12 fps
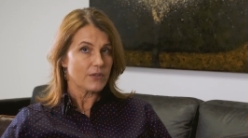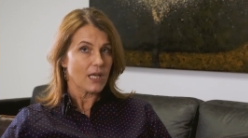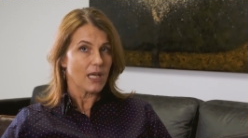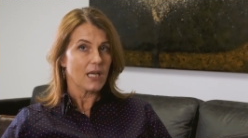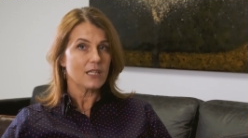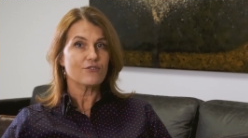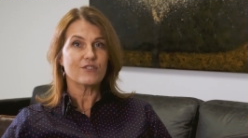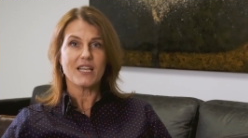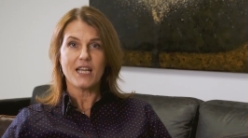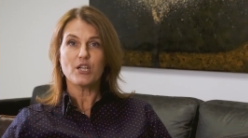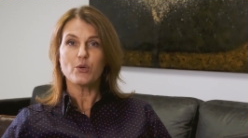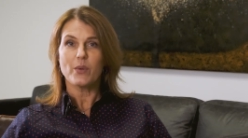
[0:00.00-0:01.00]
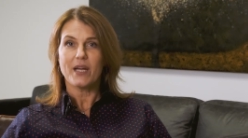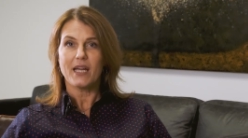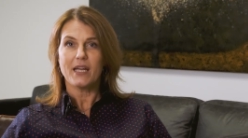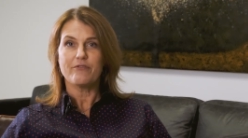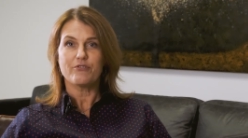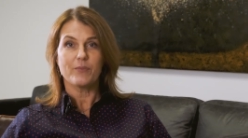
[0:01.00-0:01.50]
thing to take
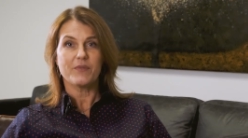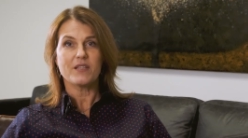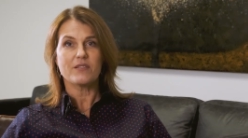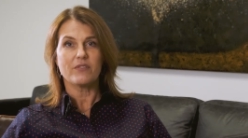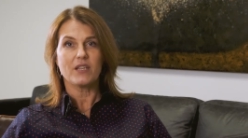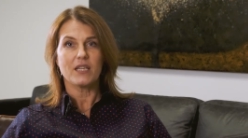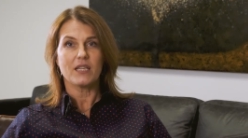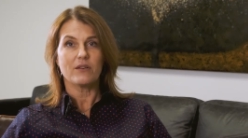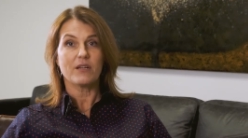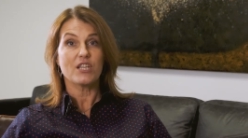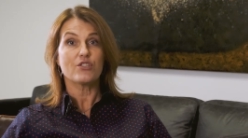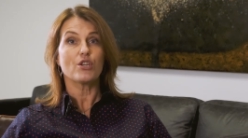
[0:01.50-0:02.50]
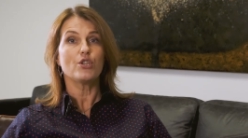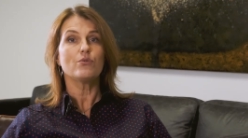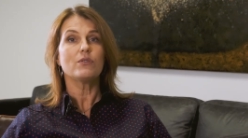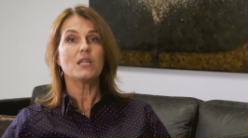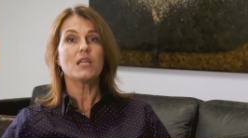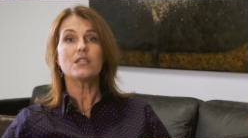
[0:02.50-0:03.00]
away from this video is
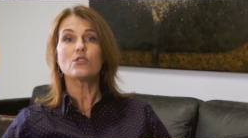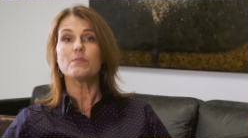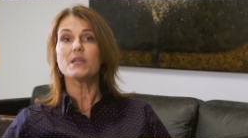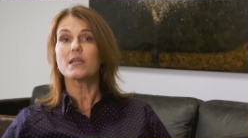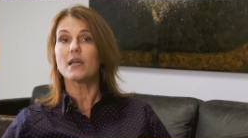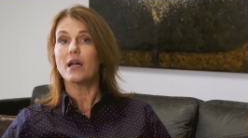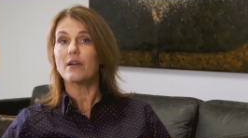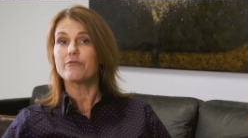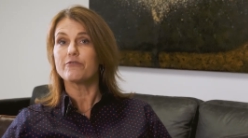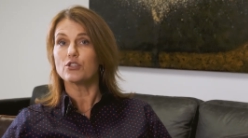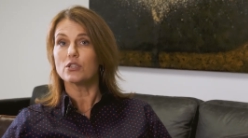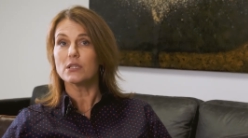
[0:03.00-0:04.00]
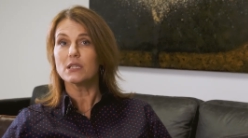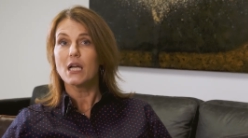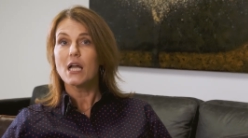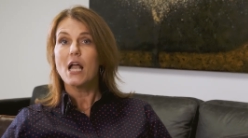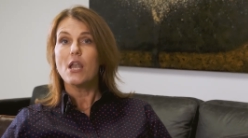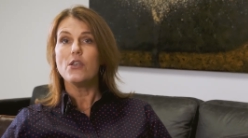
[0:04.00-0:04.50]
you need to be careful
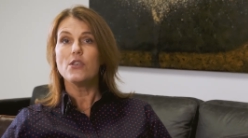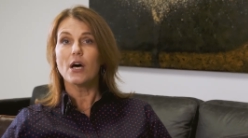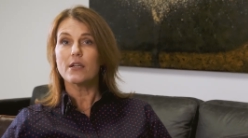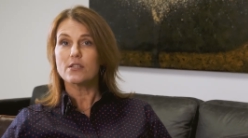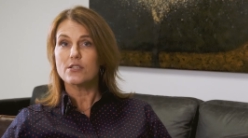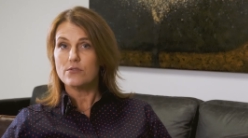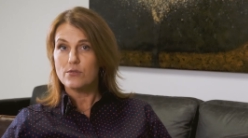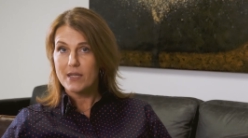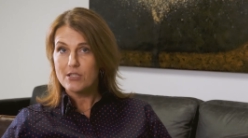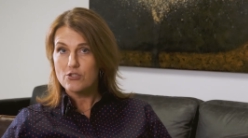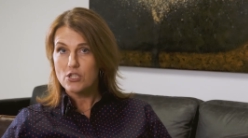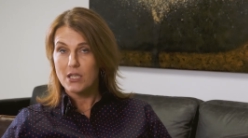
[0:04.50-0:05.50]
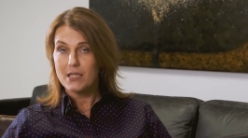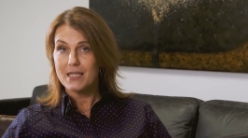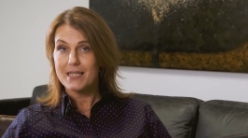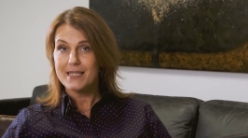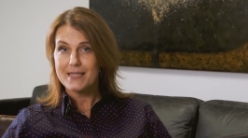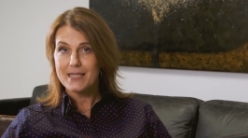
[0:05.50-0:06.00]
not to question
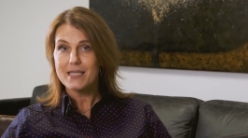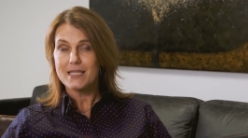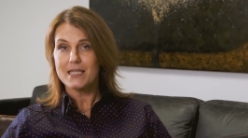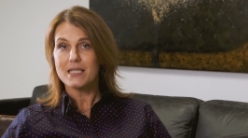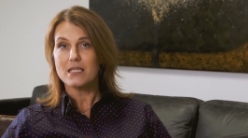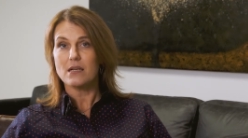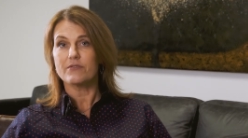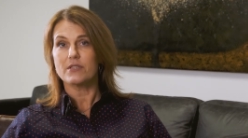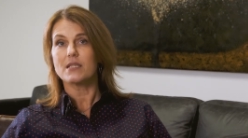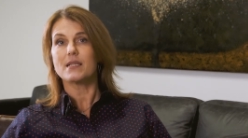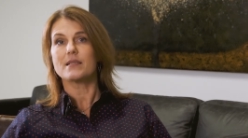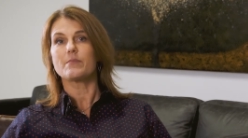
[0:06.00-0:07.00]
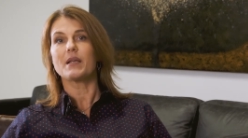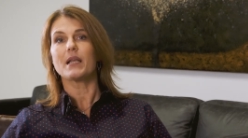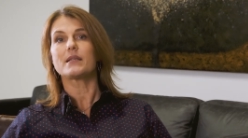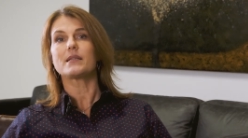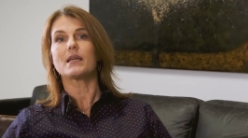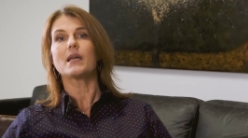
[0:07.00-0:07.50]
the existence of the
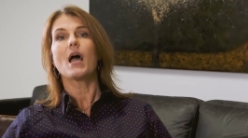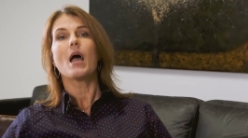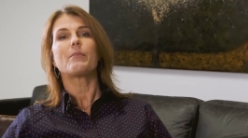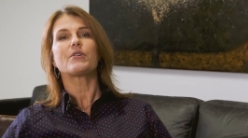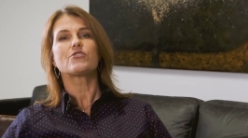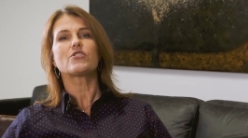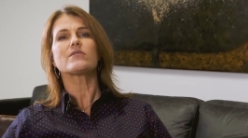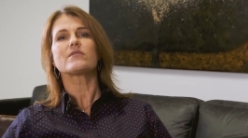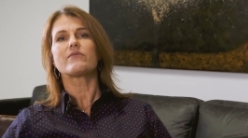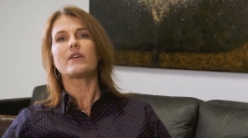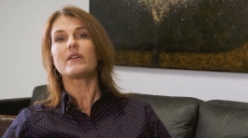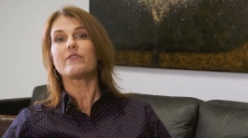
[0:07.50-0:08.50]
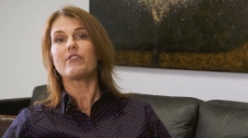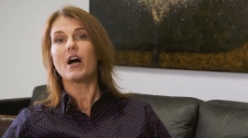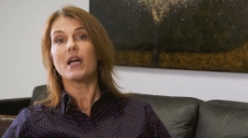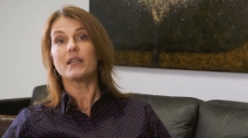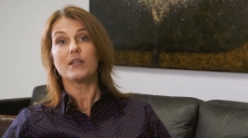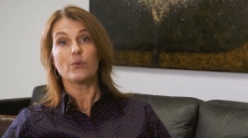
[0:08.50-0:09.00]
disability, but just
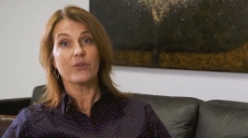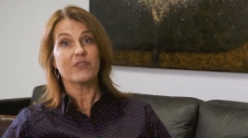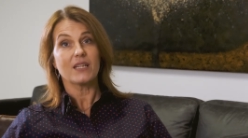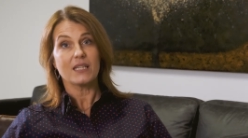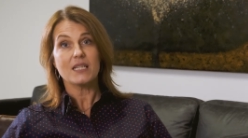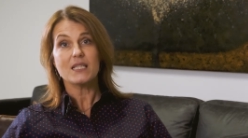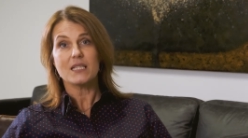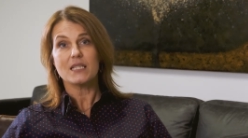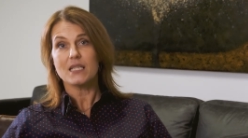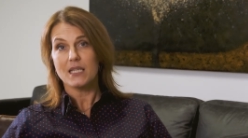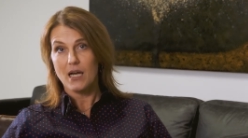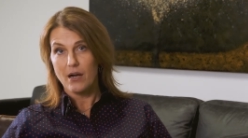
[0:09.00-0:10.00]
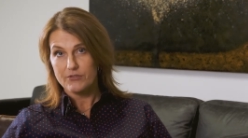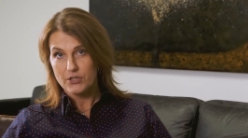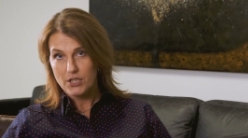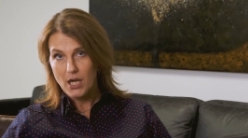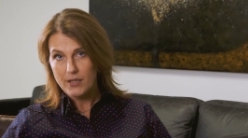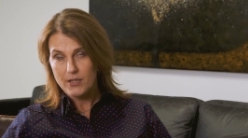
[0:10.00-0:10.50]
verify the authenticity of the
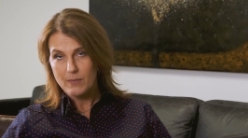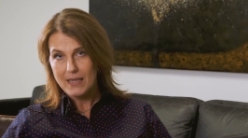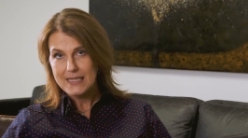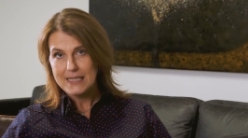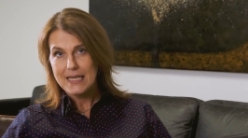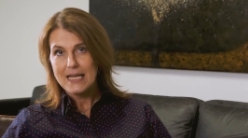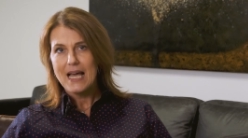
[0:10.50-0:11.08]
documents.